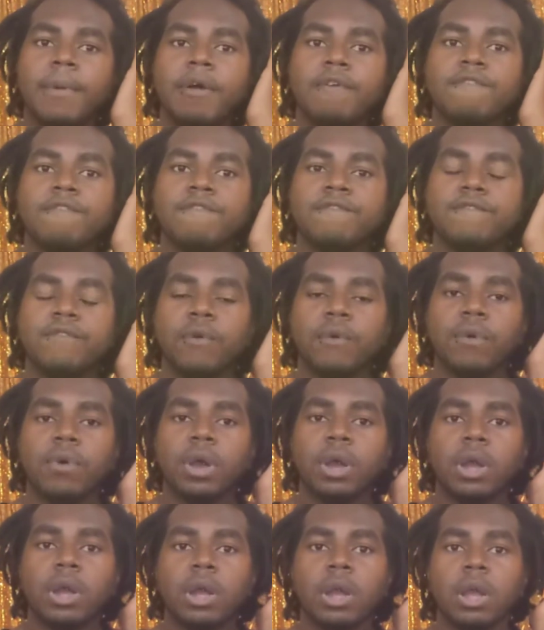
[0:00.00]

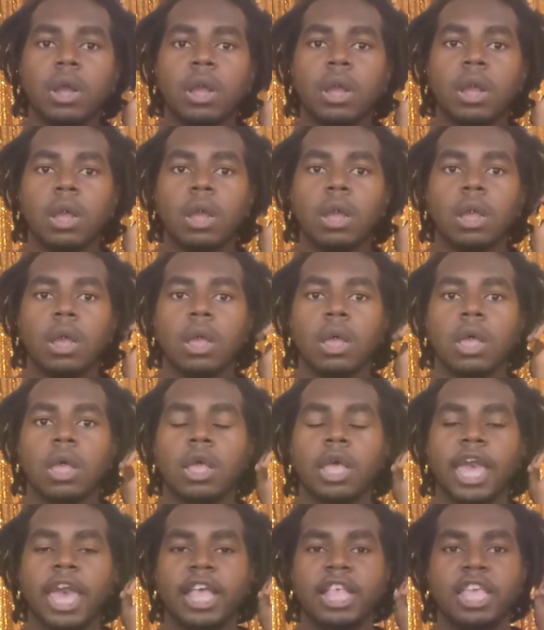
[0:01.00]
For
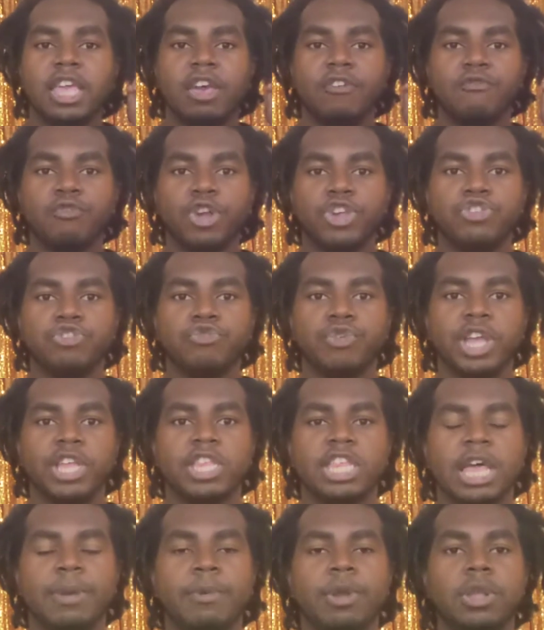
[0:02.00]
ending of retrograde
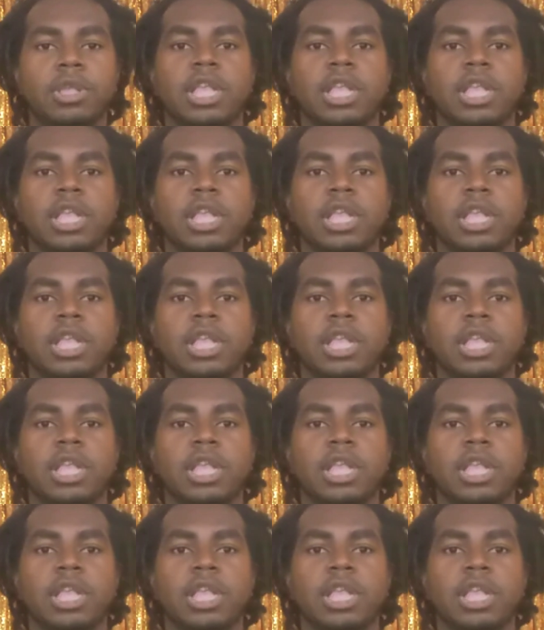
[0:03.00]
summer.